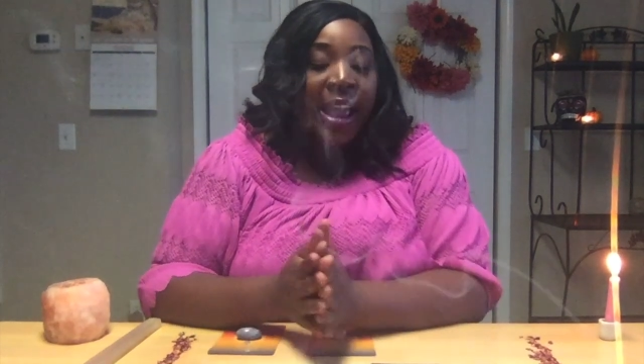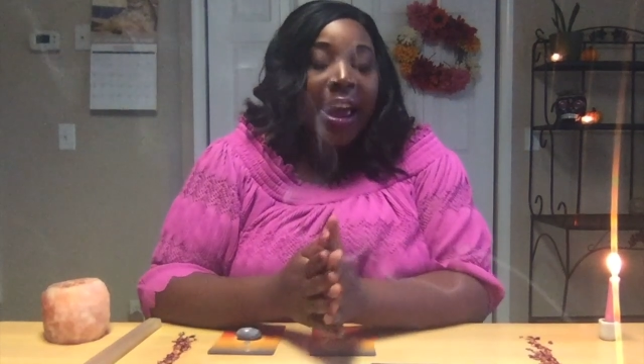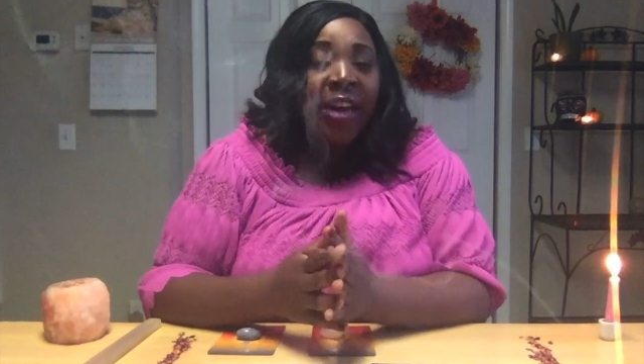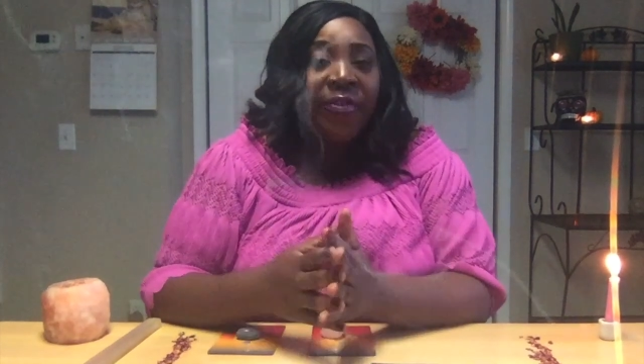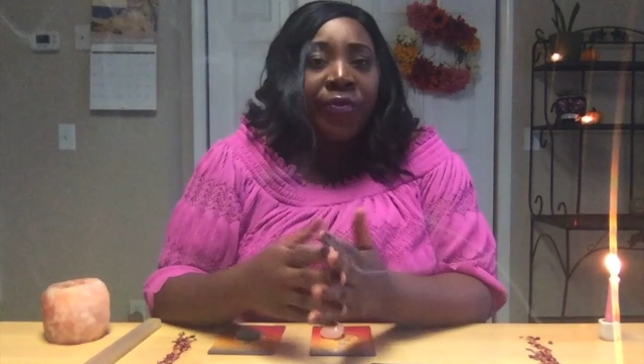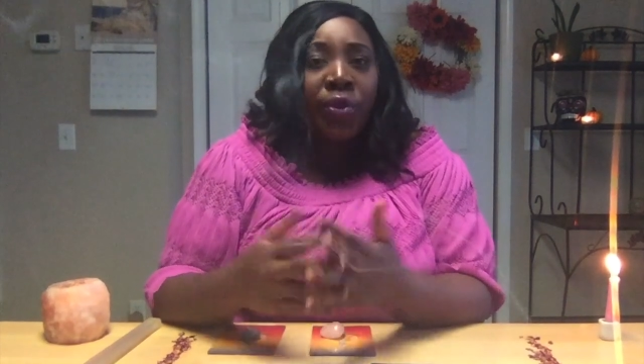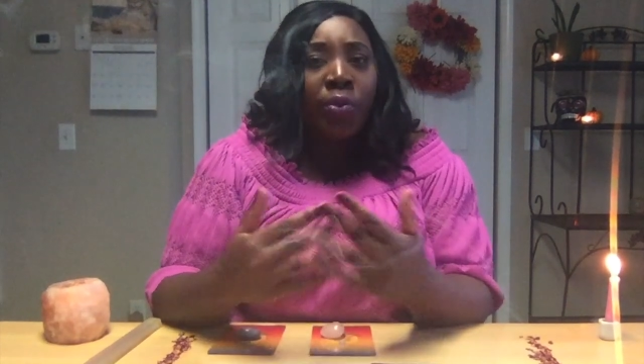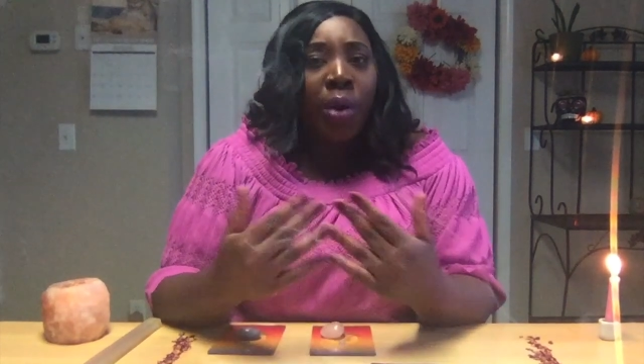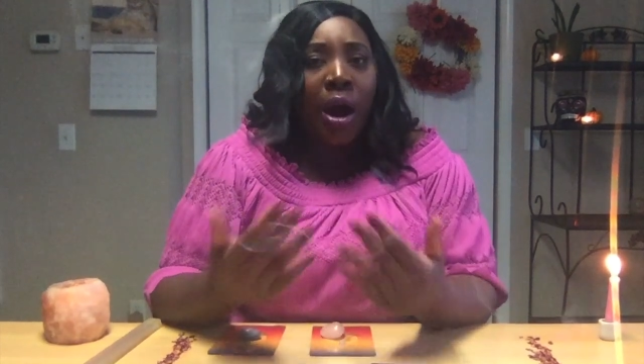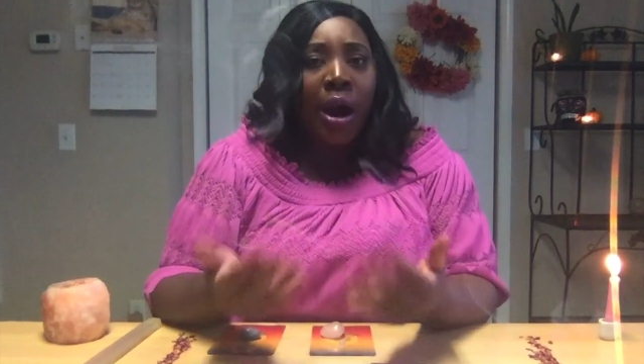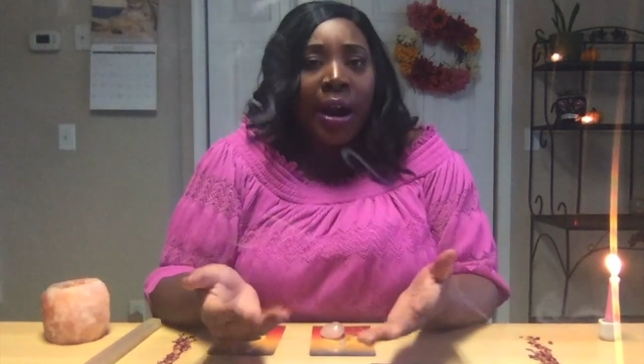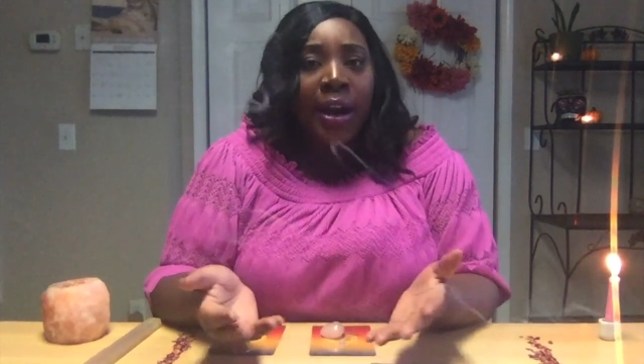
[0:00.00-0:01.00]
If you
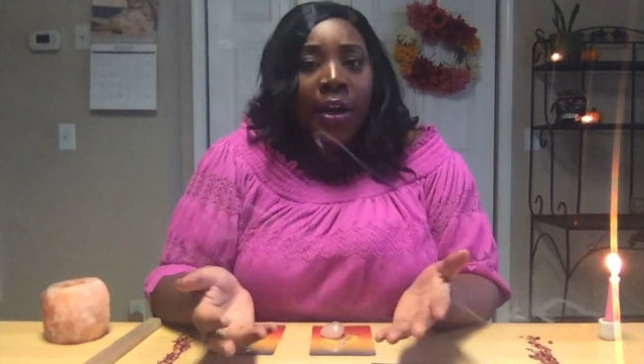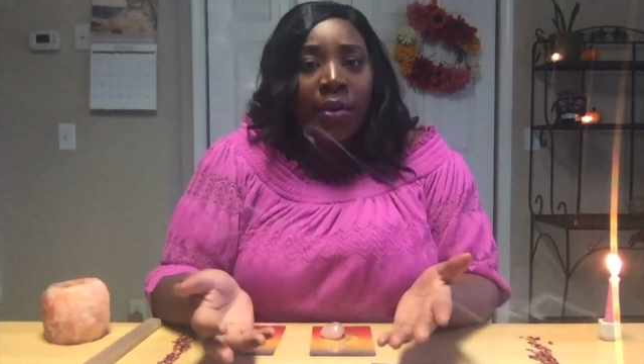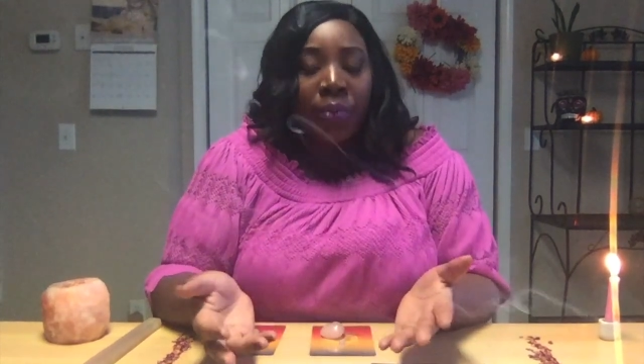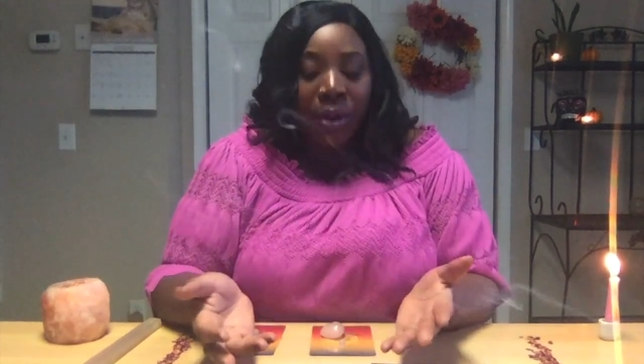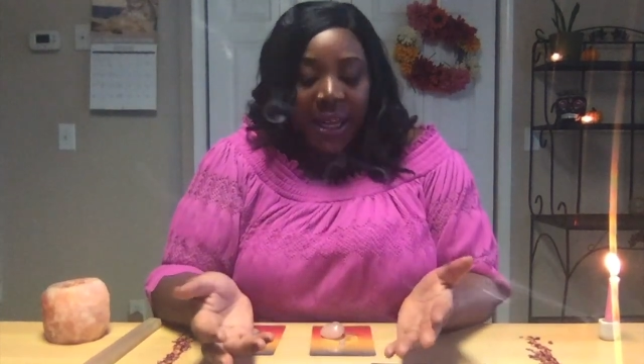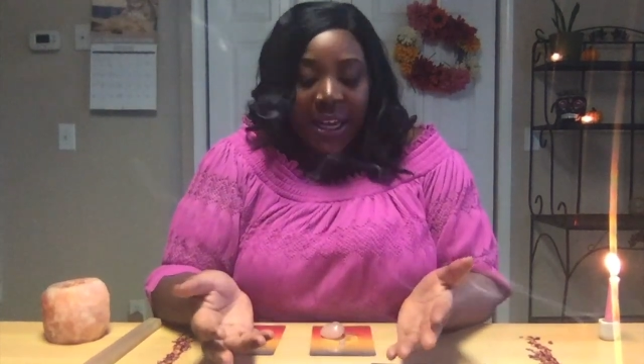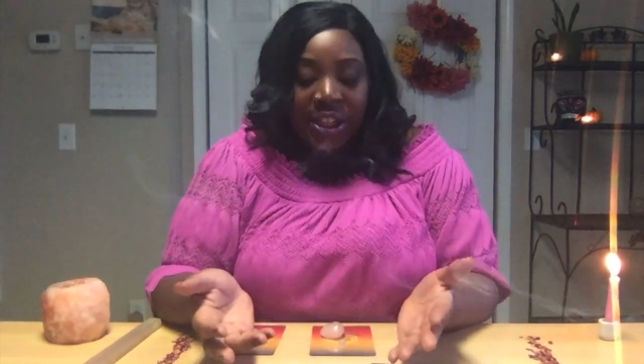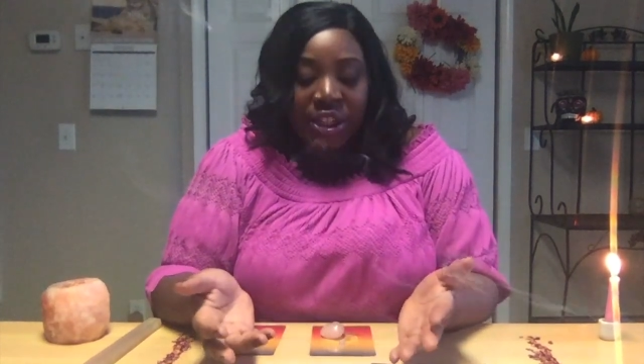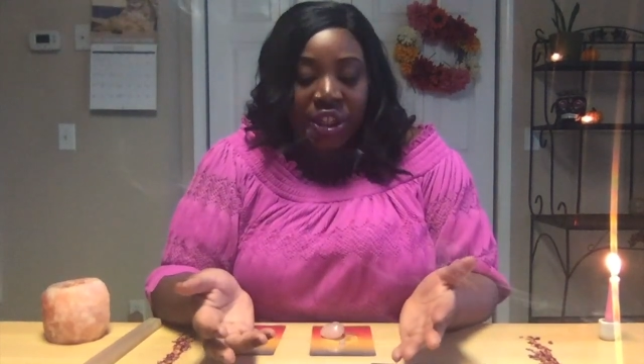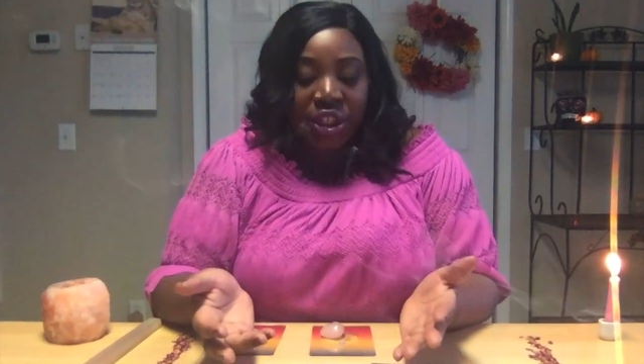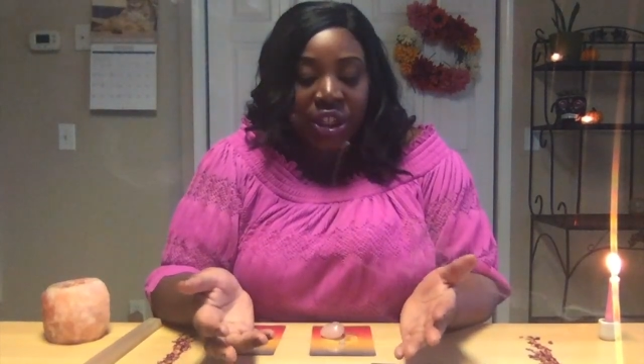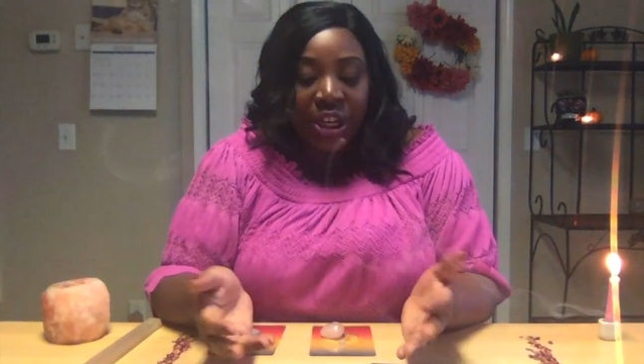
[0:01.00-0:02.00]
are in a
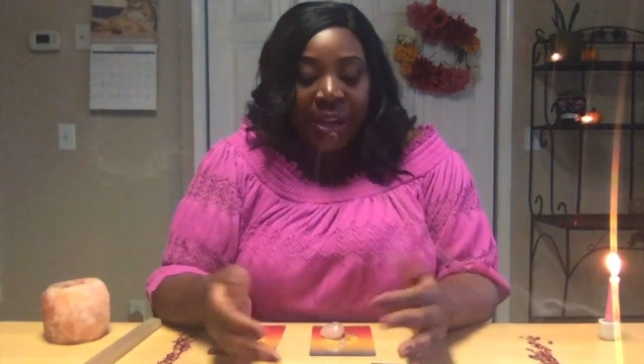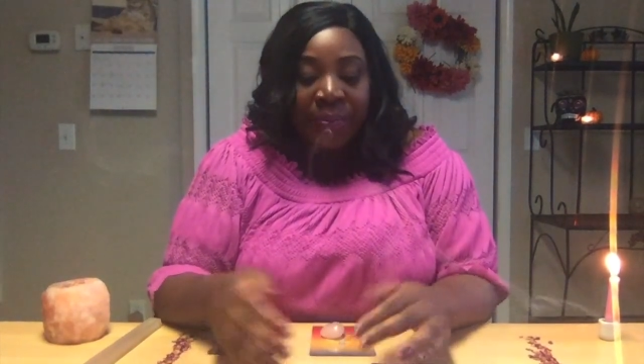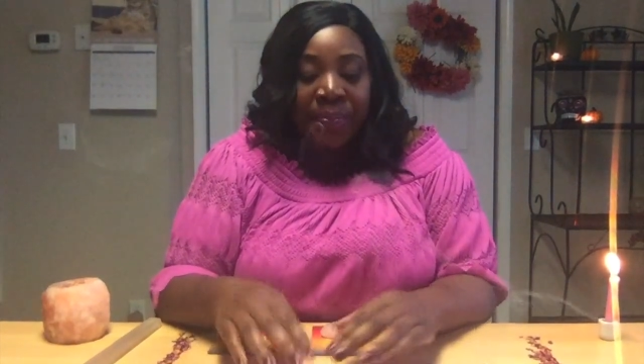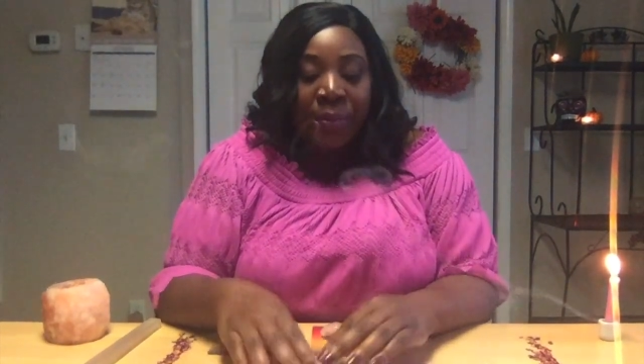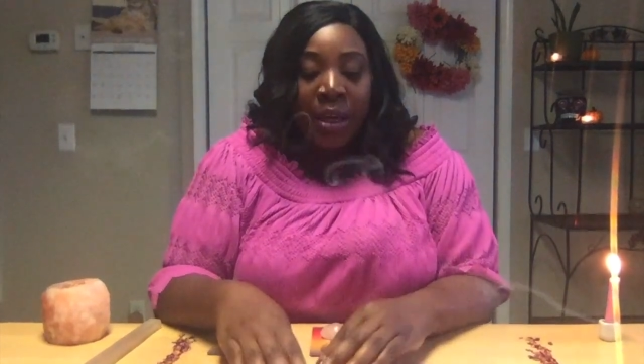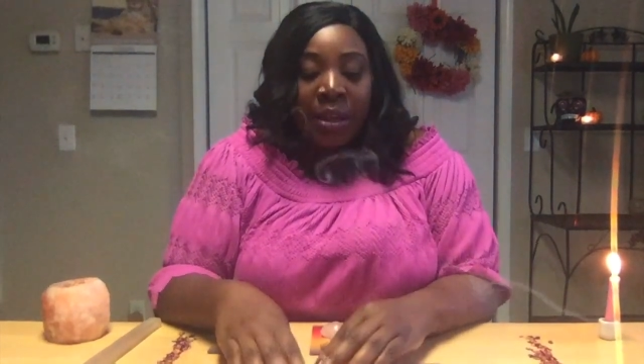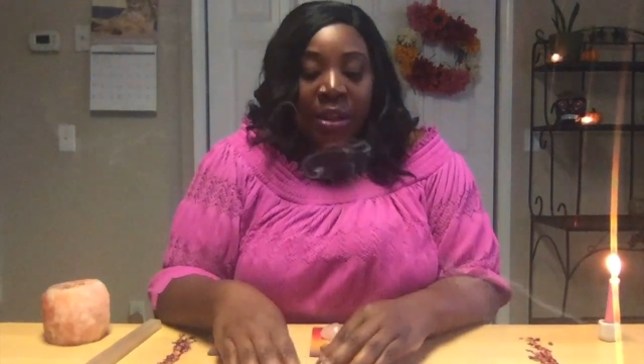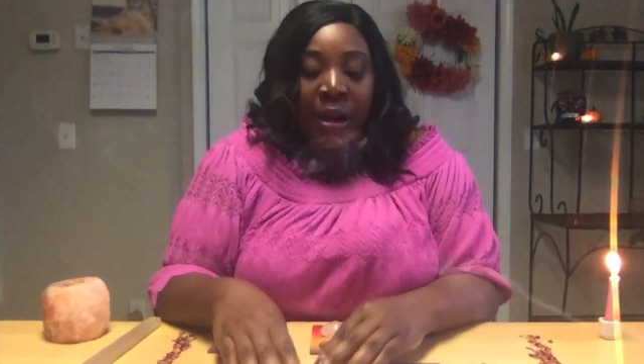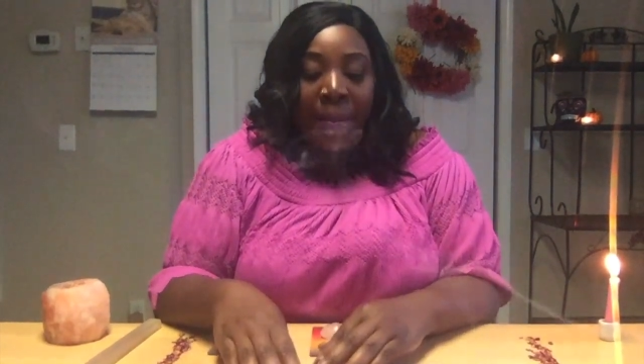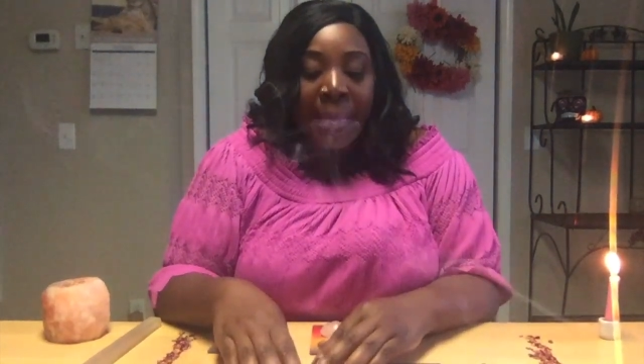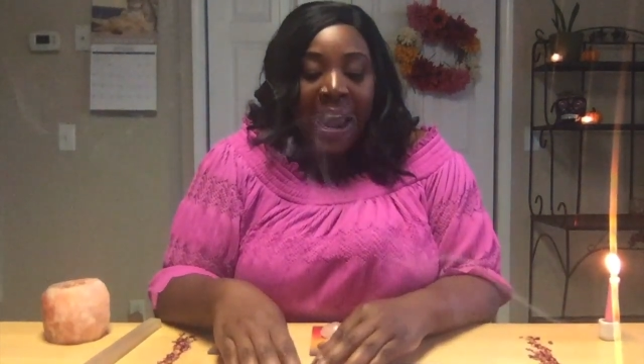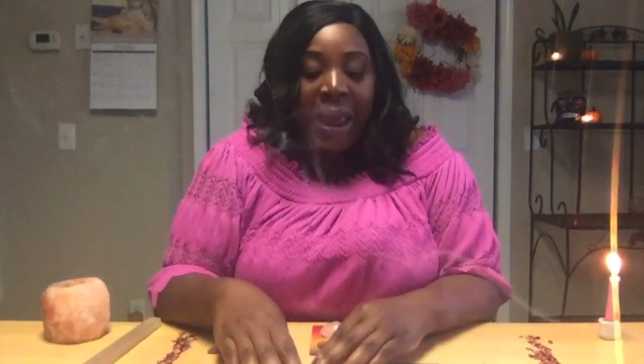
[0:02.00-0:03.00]
relationship,
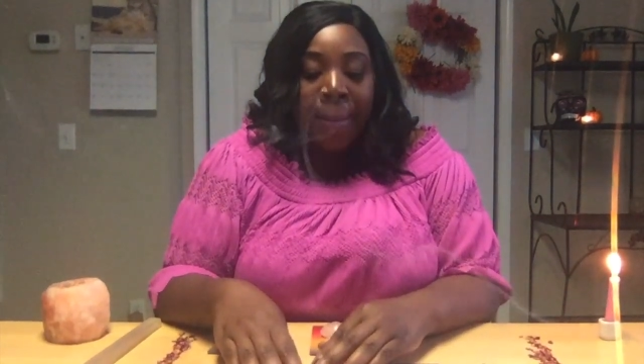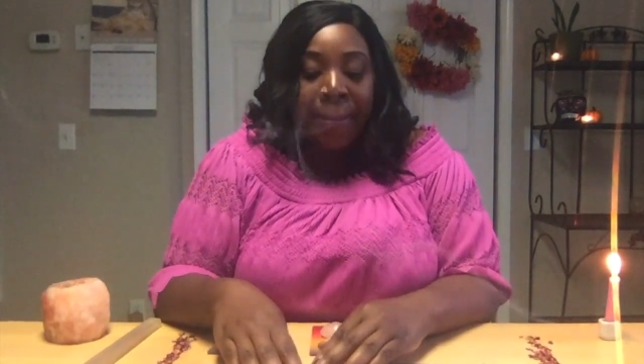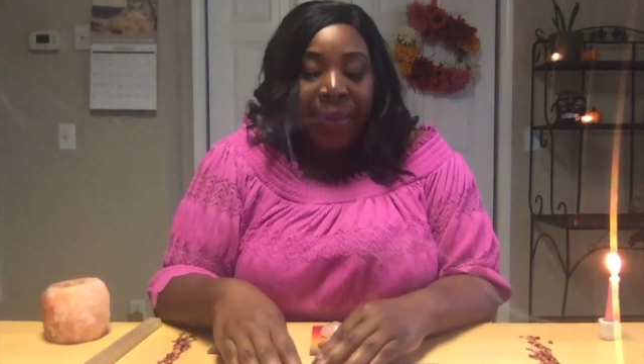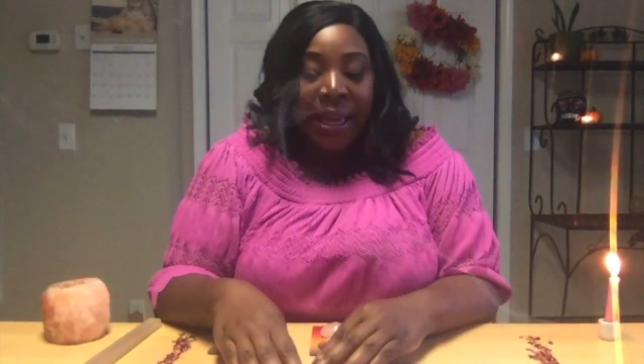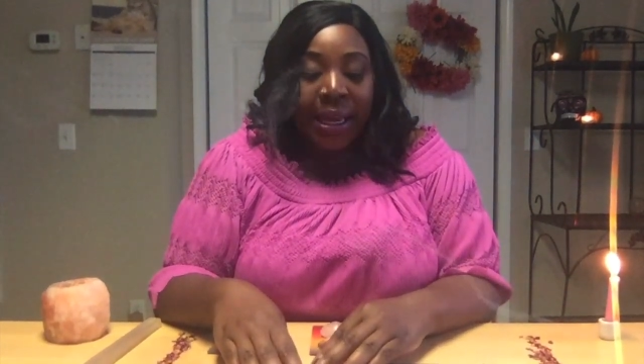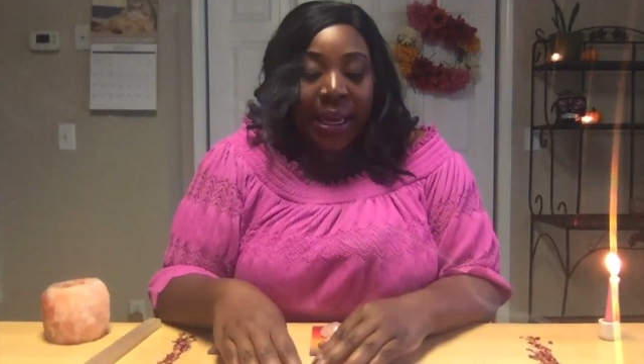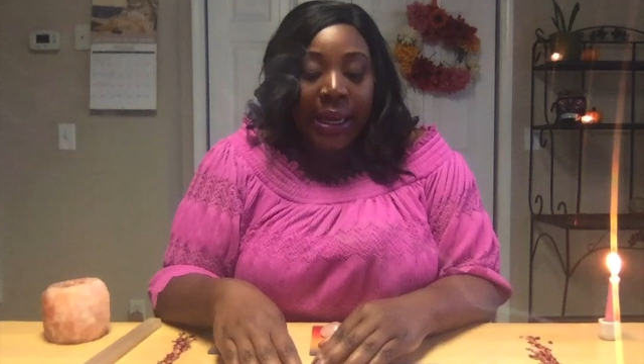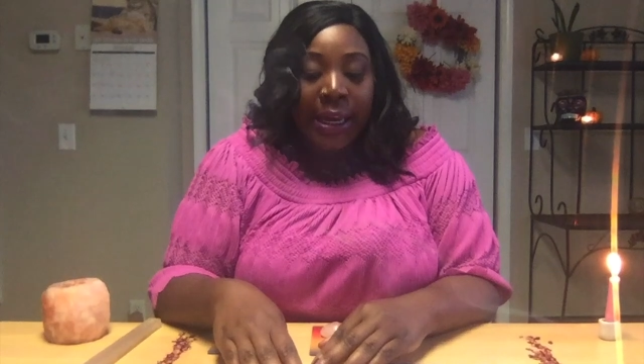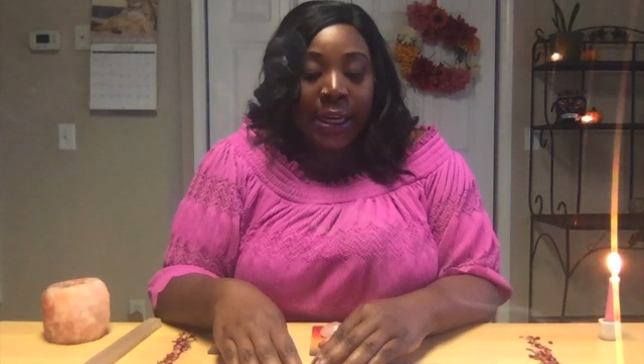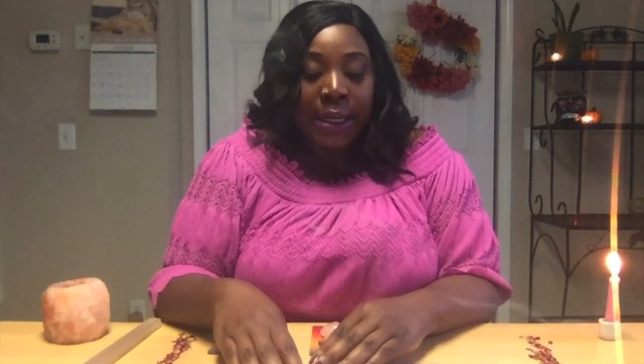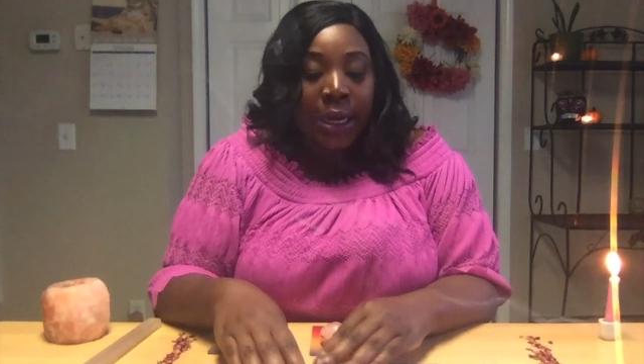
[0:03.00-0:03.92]
there might be